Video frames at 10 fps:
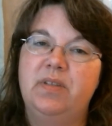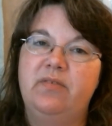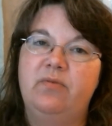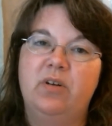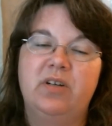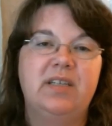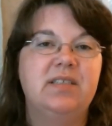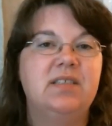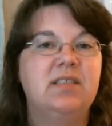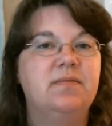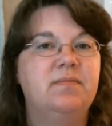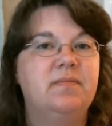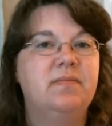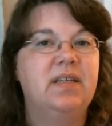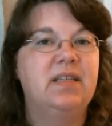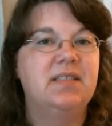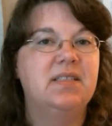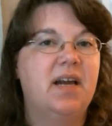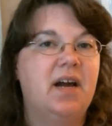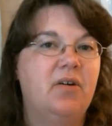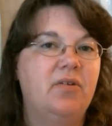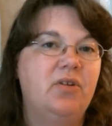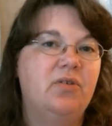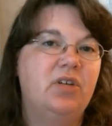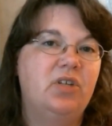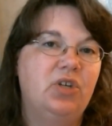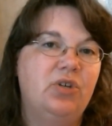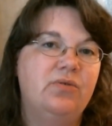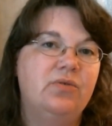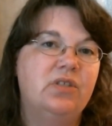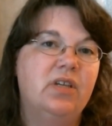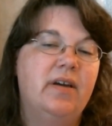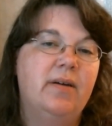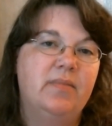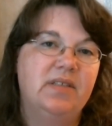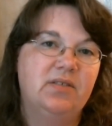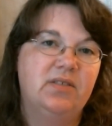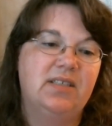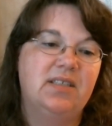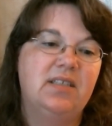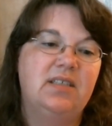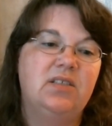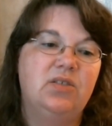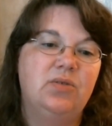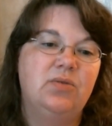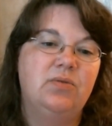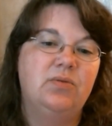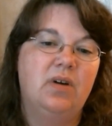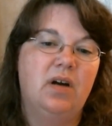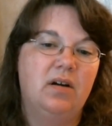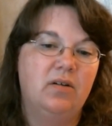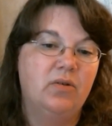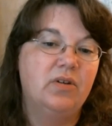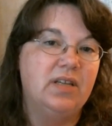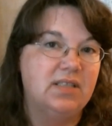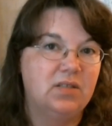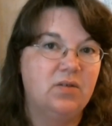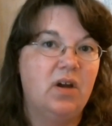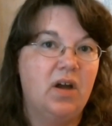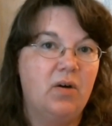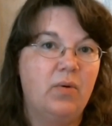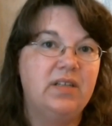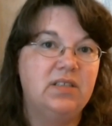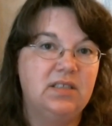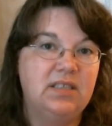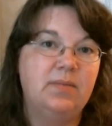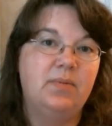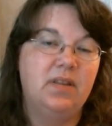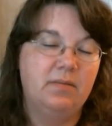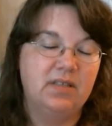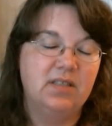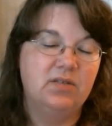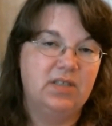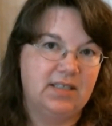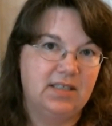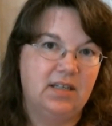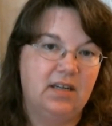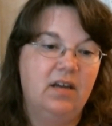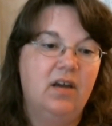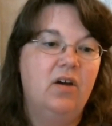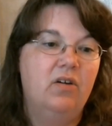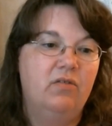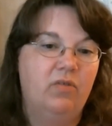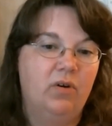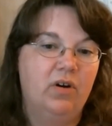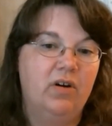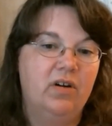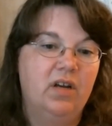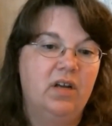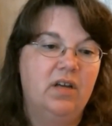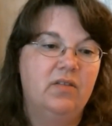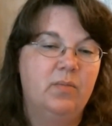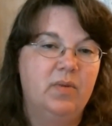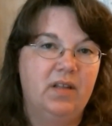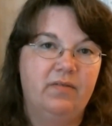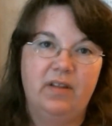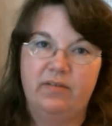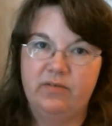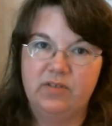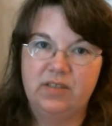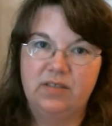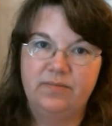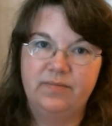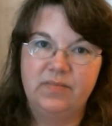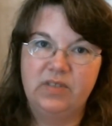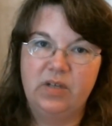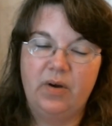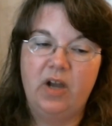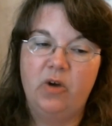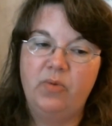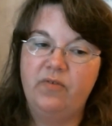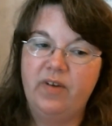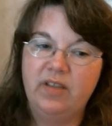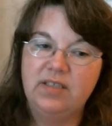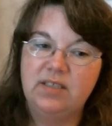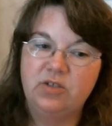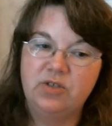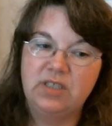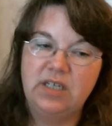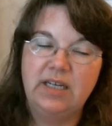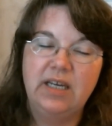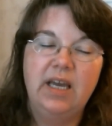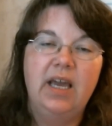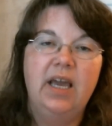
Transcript: belief work is, and that's how you can use muscle testing to, uh, or that's a way to deepen the muscle testing for the belief levels. So I hope you found this interesting